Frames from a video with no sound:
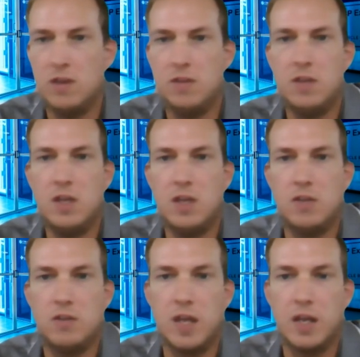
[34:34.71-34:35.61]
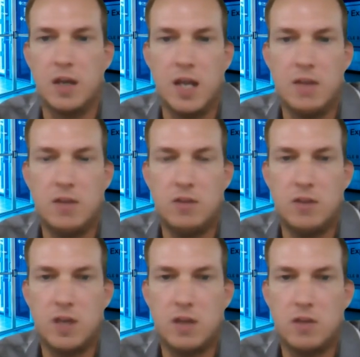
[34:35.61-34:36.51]
I think it's like 90
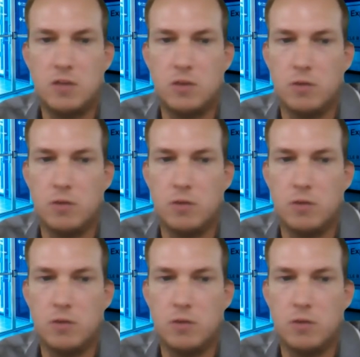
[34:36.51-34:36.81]
seconds